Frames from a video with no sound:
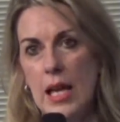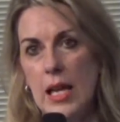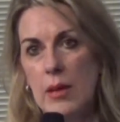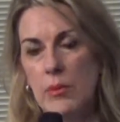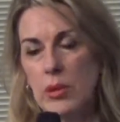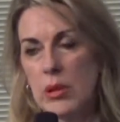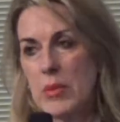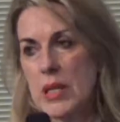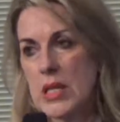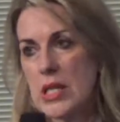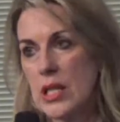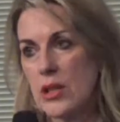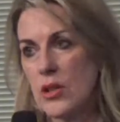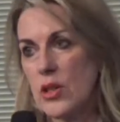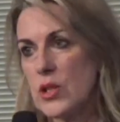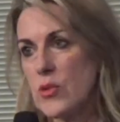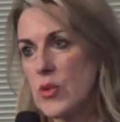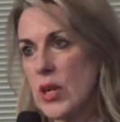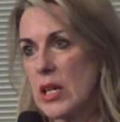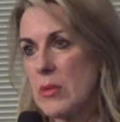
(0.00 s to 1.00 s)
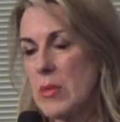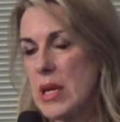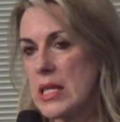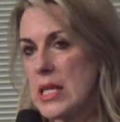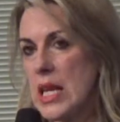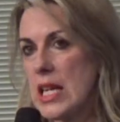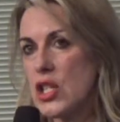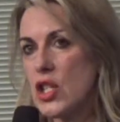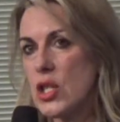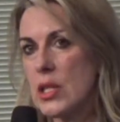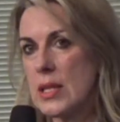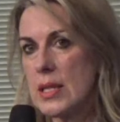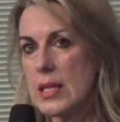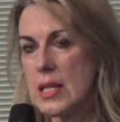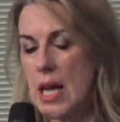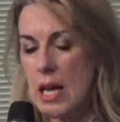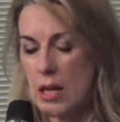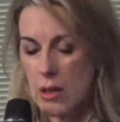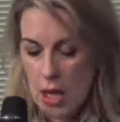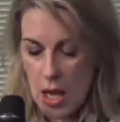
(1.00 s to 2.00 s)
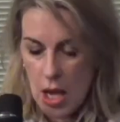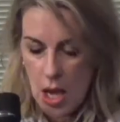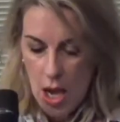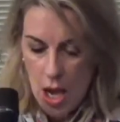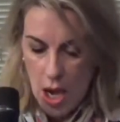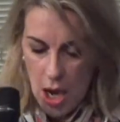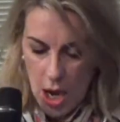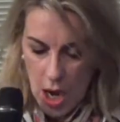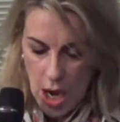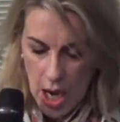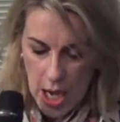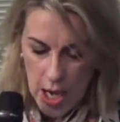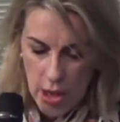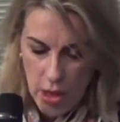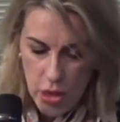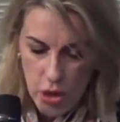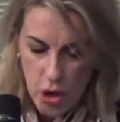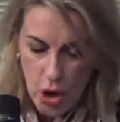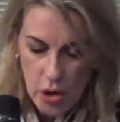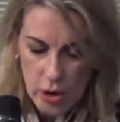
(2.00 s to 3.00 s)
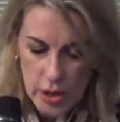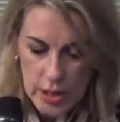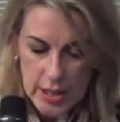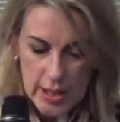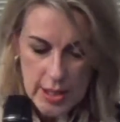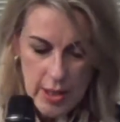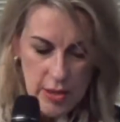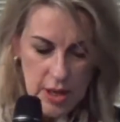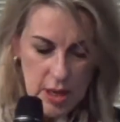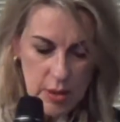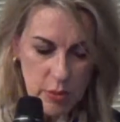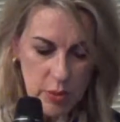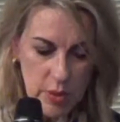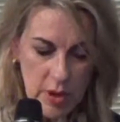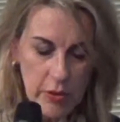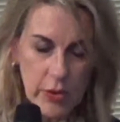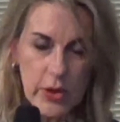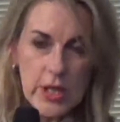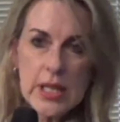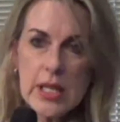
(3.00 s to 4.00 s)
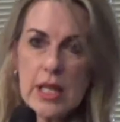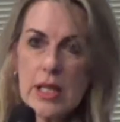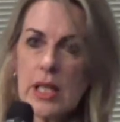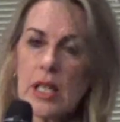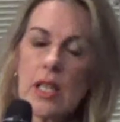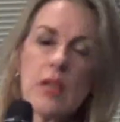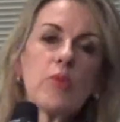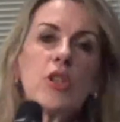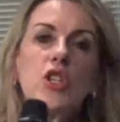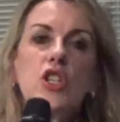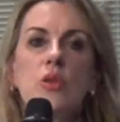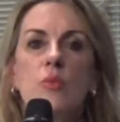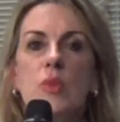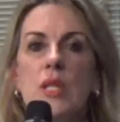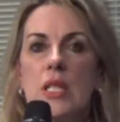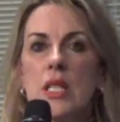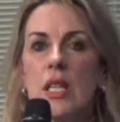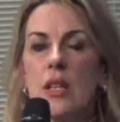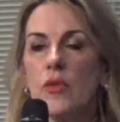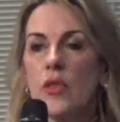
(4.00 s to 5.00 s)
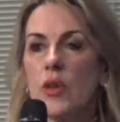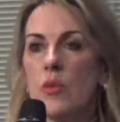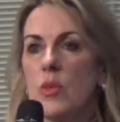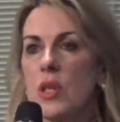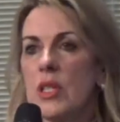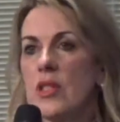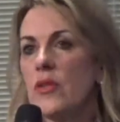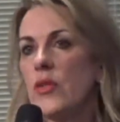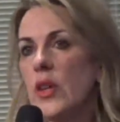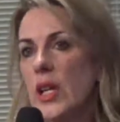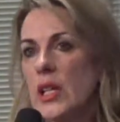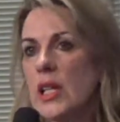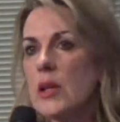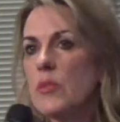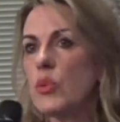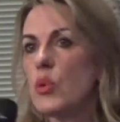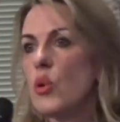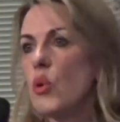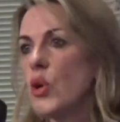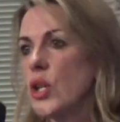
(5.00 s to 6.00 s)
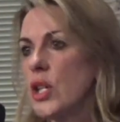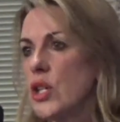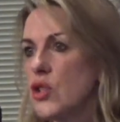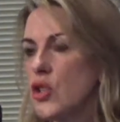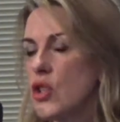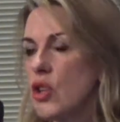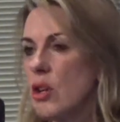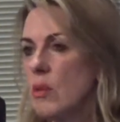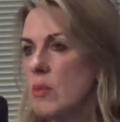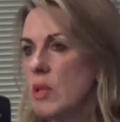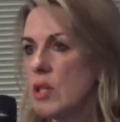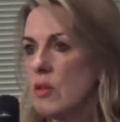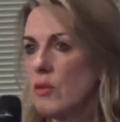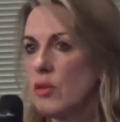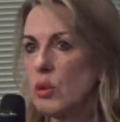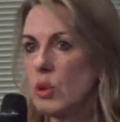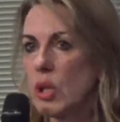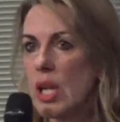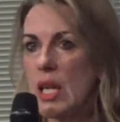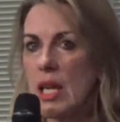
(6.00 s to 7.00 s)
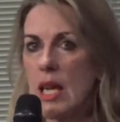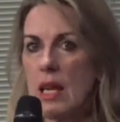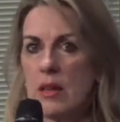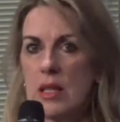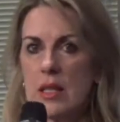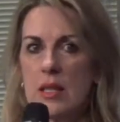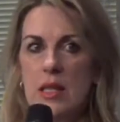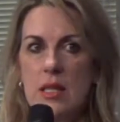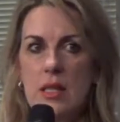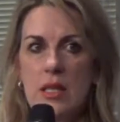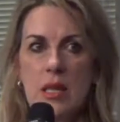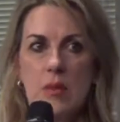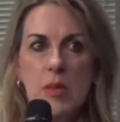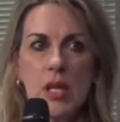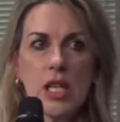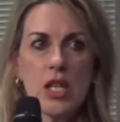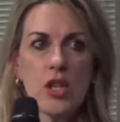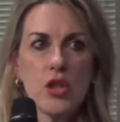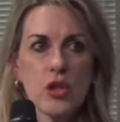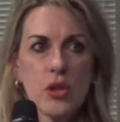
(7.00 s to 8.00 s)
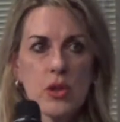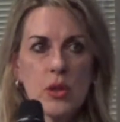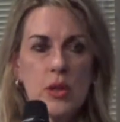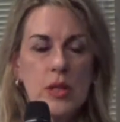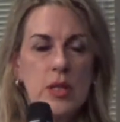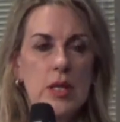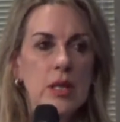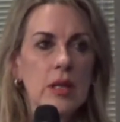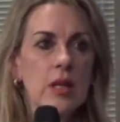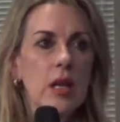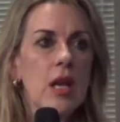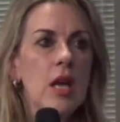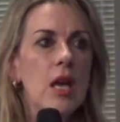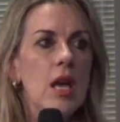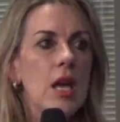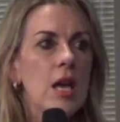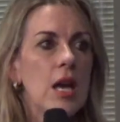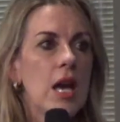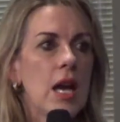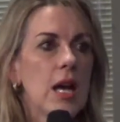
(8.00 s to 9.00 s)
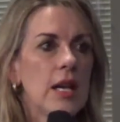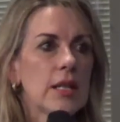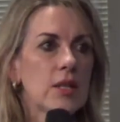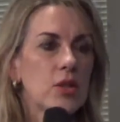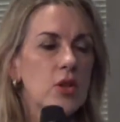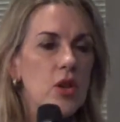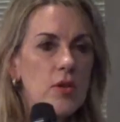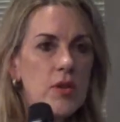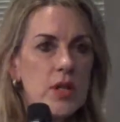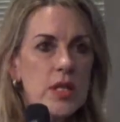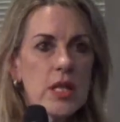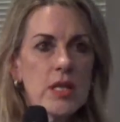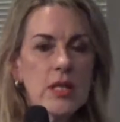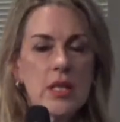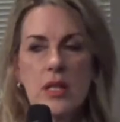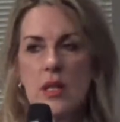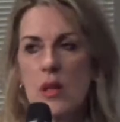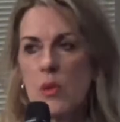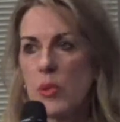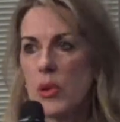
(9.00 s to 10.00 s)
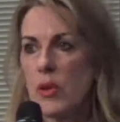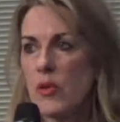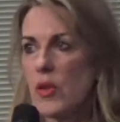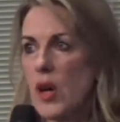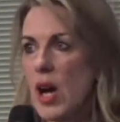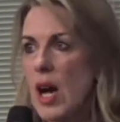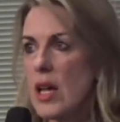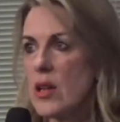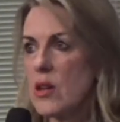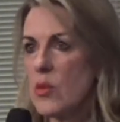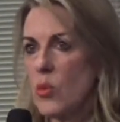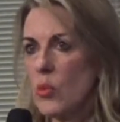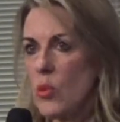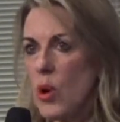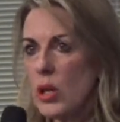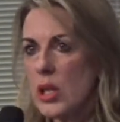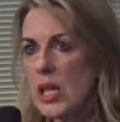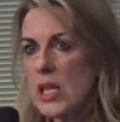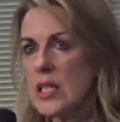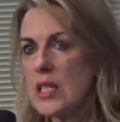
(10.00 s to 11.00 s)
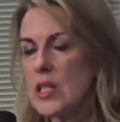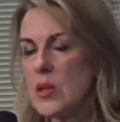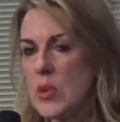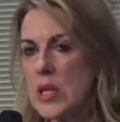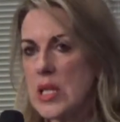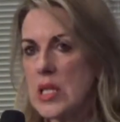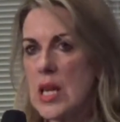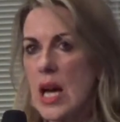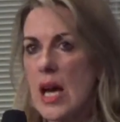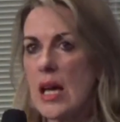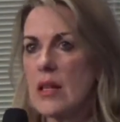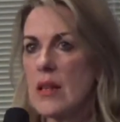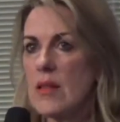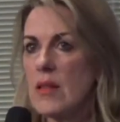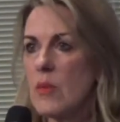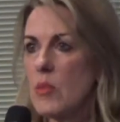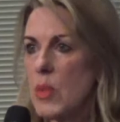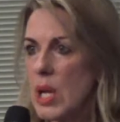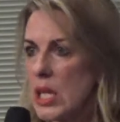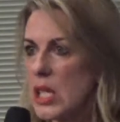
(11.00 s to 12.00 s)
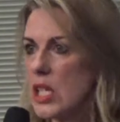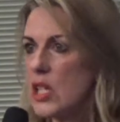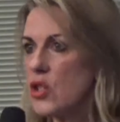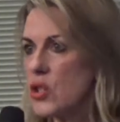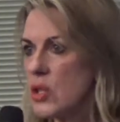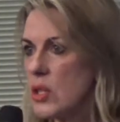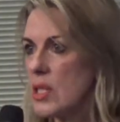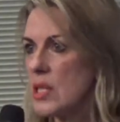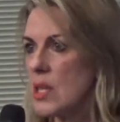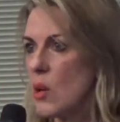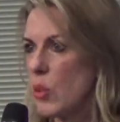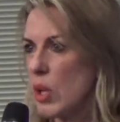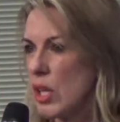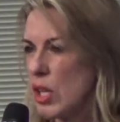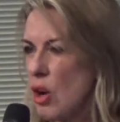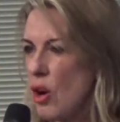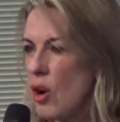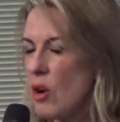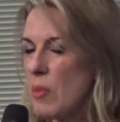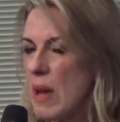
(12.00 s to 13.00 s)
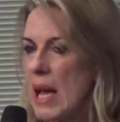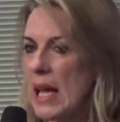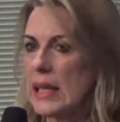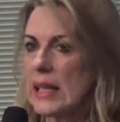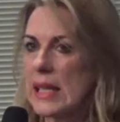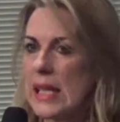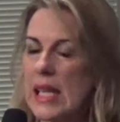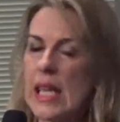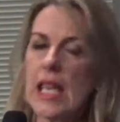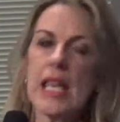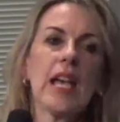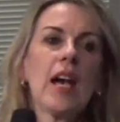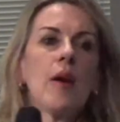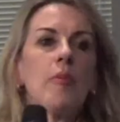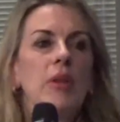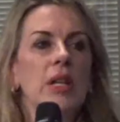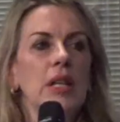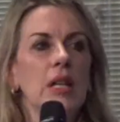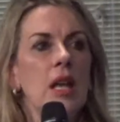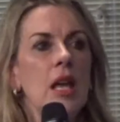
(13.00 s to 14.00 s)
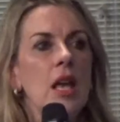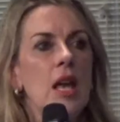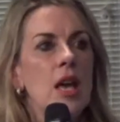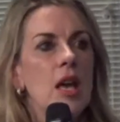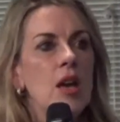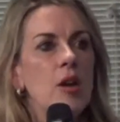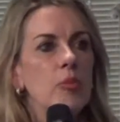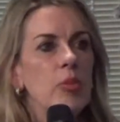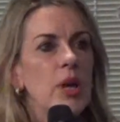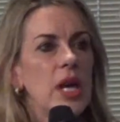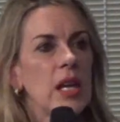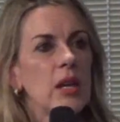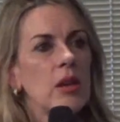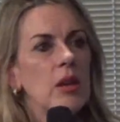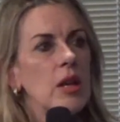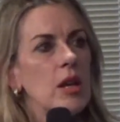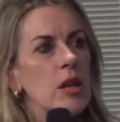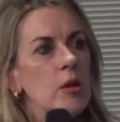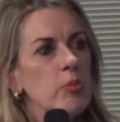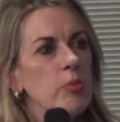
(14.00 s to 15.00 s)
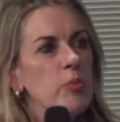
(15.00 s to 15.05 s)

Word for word: implementing those recommendations. Now, the reference that the Commission was given was fairly broad in terms of looking at the systemic issues and services that are provided and what needs to be done and the many issues that we know about linking up and being,